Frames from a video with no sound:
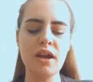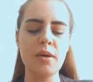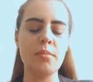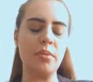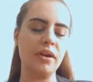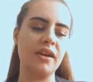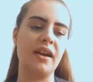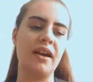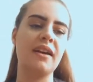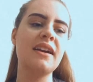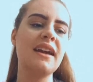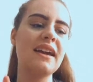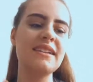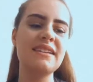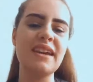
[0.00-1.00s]
But yeah,
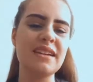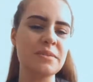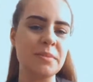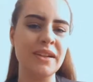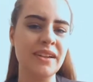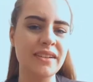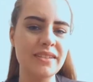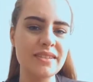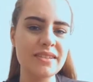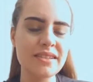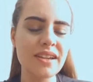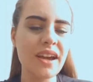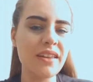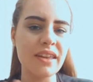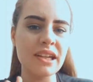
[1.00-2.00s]
it takes minutes.
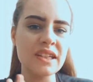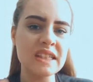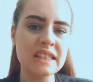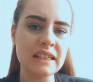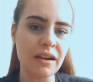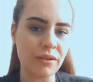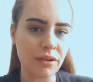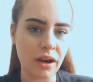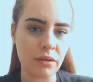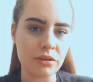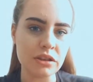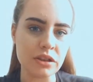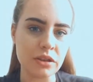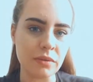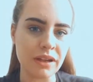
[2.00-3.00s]
They just tell you how
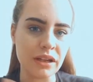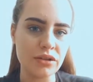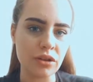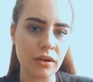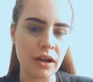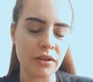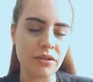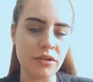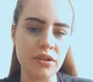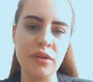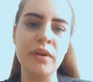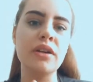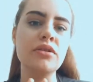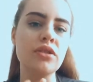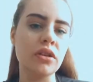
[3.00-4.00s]
to do it, show you how to do
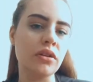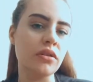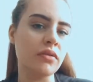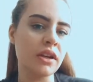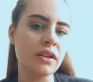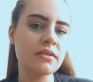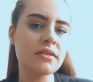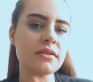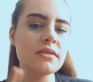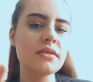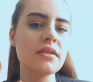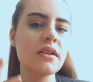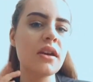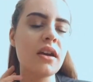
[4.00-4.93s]
it, show you the risks,